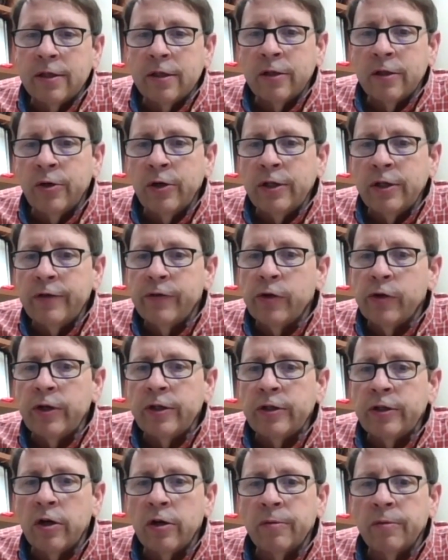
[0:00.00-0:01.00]
learning
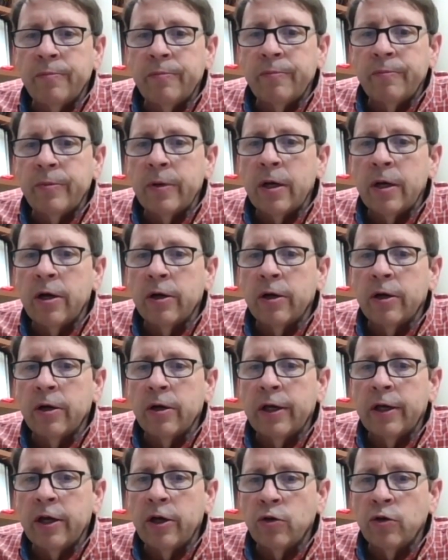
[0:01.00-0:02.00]
difficulties are
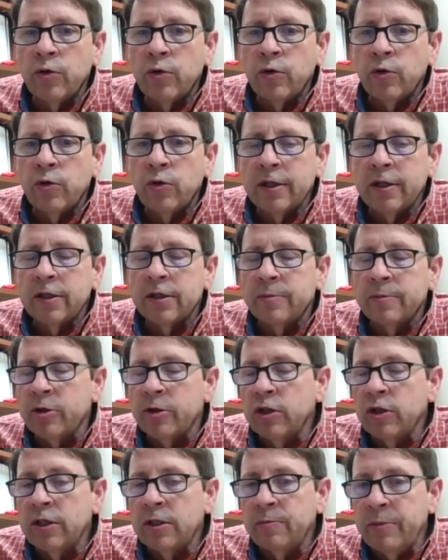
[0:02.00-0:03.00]
are characteristic,
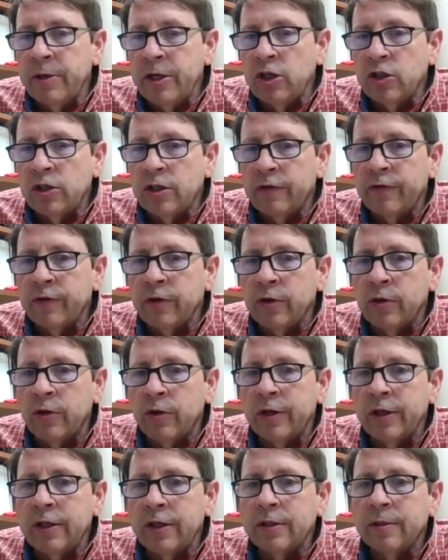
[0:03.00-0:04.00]
especially speech
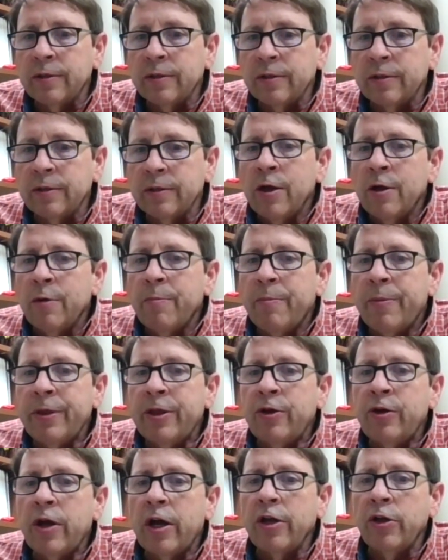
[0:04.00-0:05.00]
difficulties, but
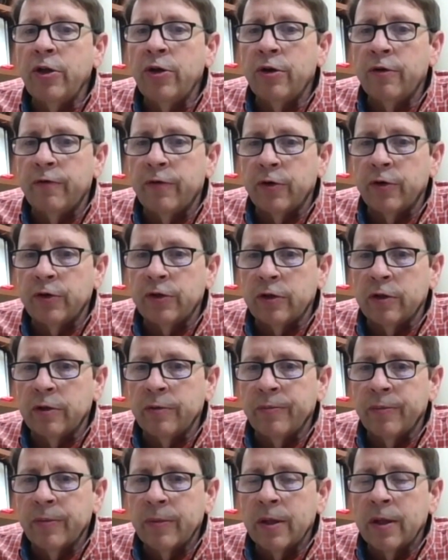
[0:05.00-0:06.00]
they're not
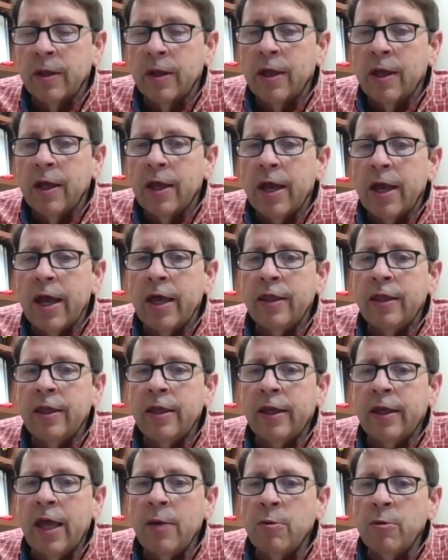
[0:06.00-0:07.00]
universal. And
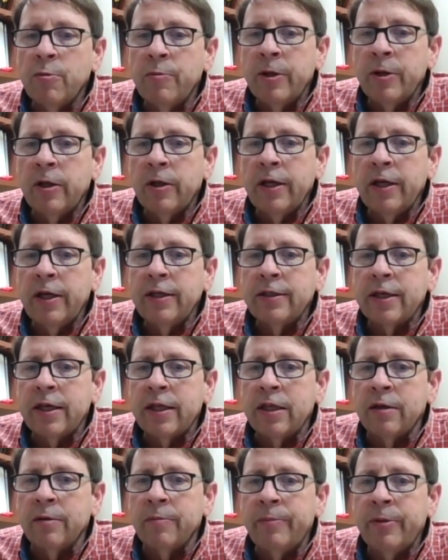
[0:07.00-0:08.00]
the capabilities and
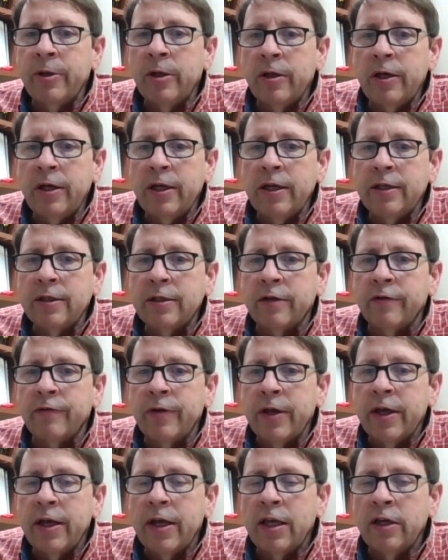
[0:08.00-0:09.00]
the abilities of
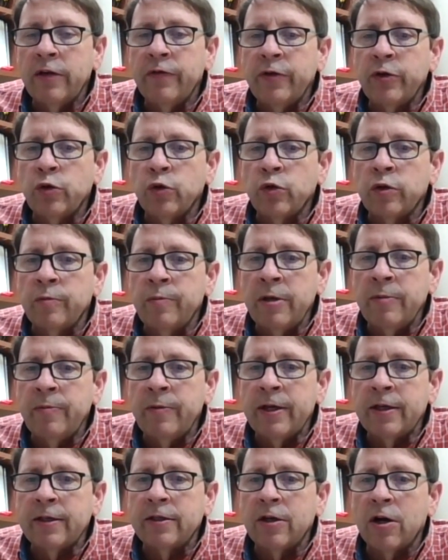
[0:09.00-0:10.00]
individuals with
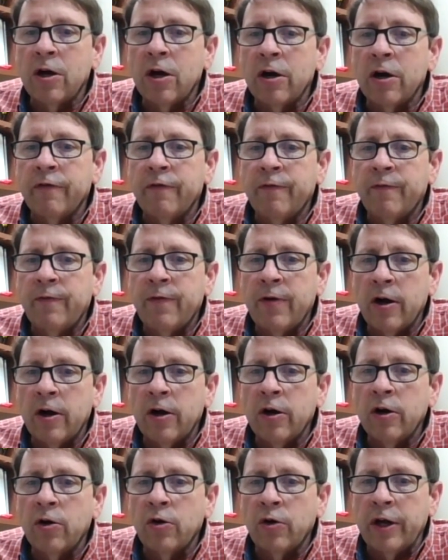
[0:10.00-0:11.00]
BBS are
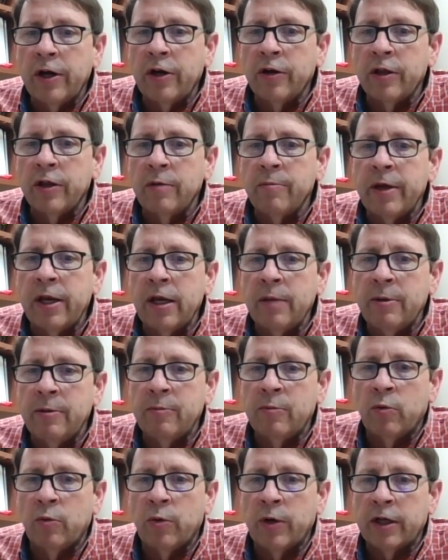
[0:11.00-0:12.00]
far greater than many
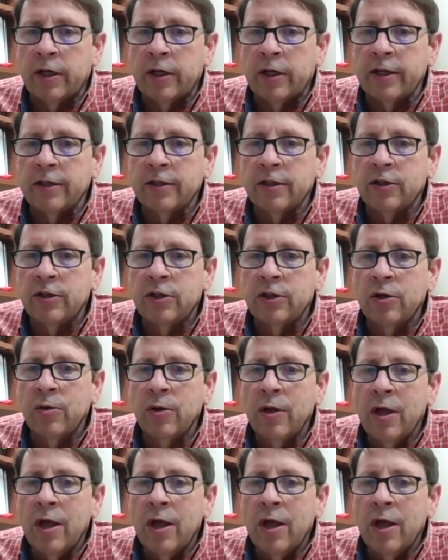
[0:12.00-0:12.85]
people recognize. And so